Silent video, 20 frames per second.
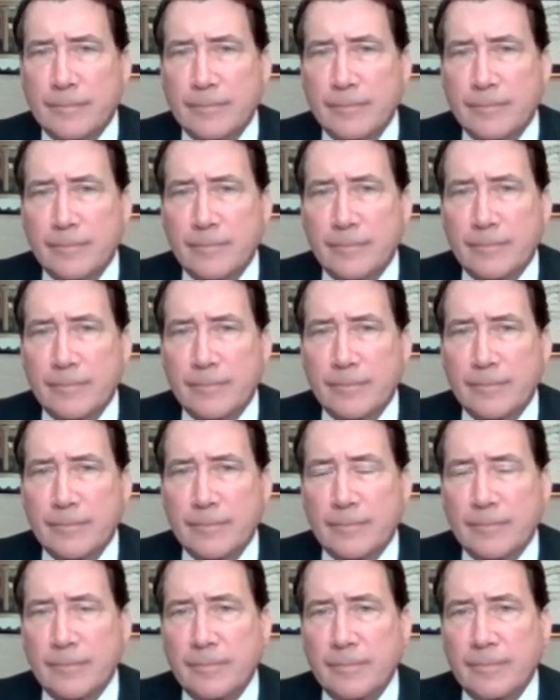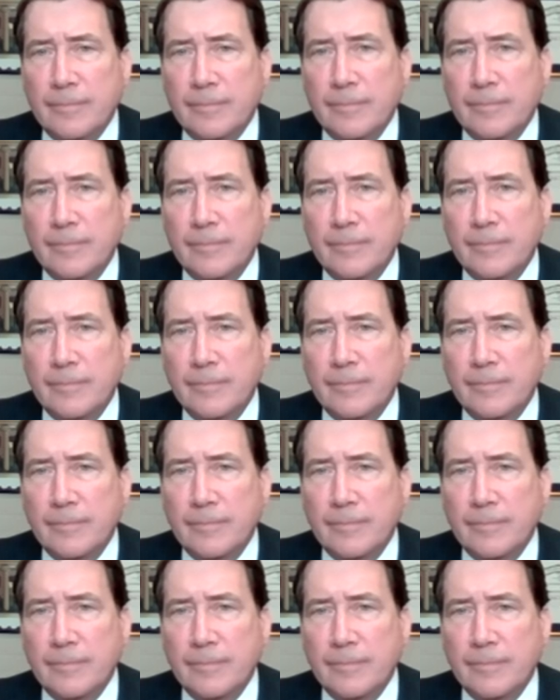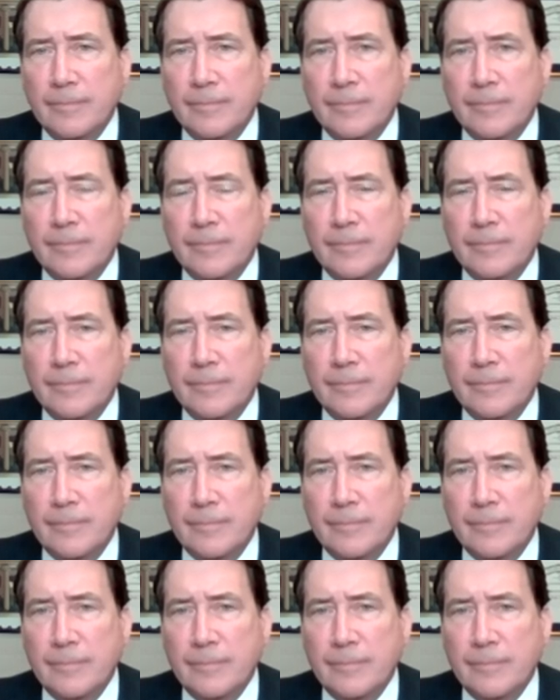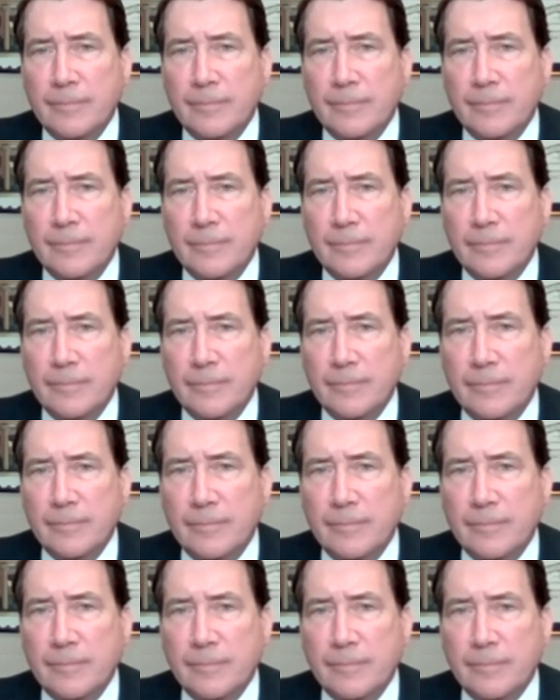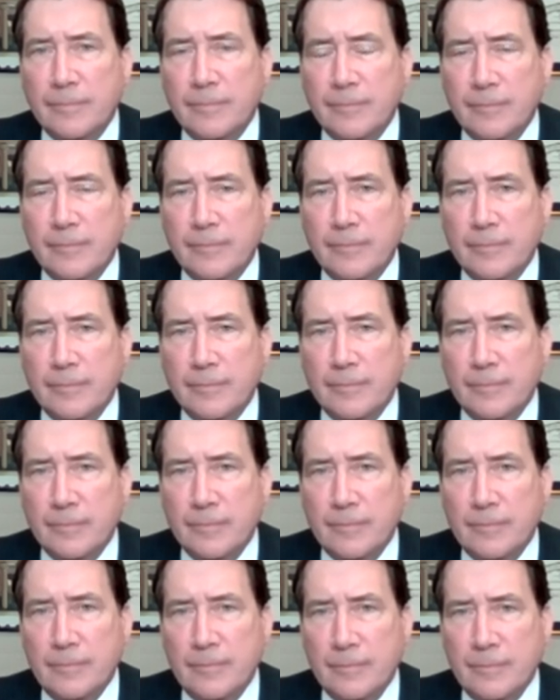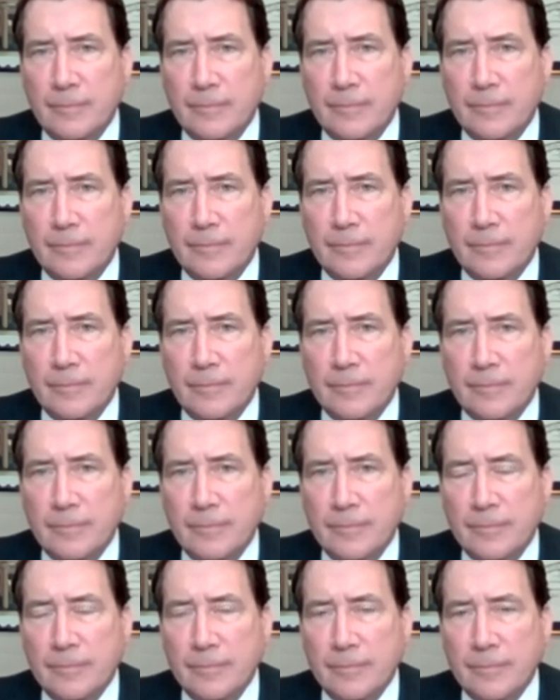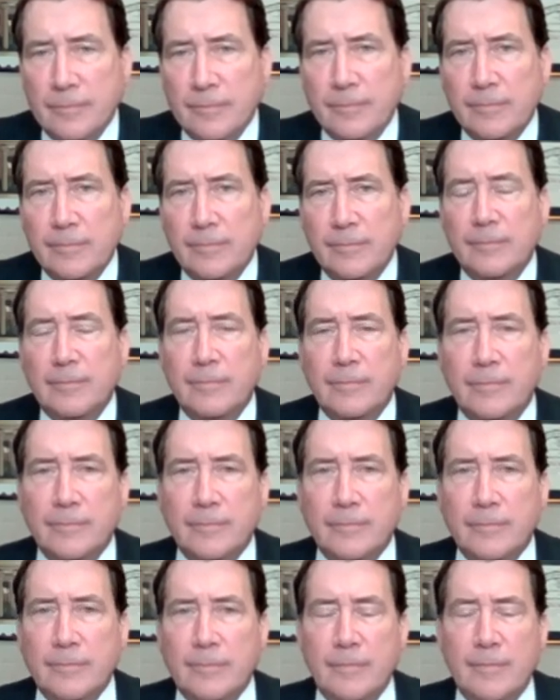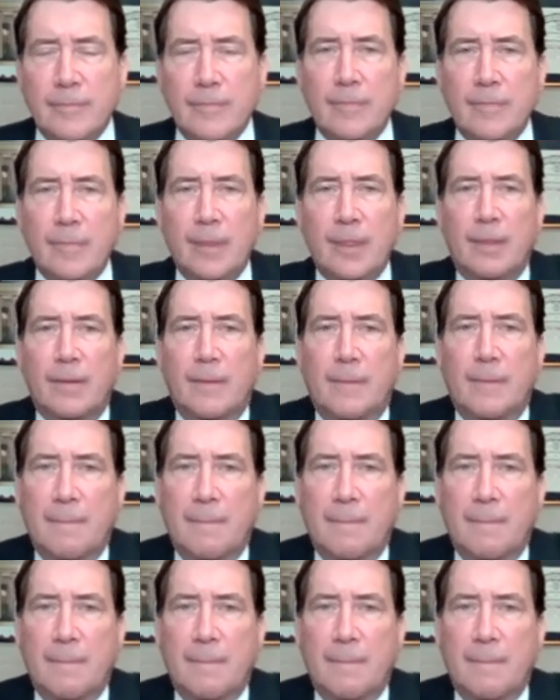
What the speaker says: No words are spoken by the person on screen.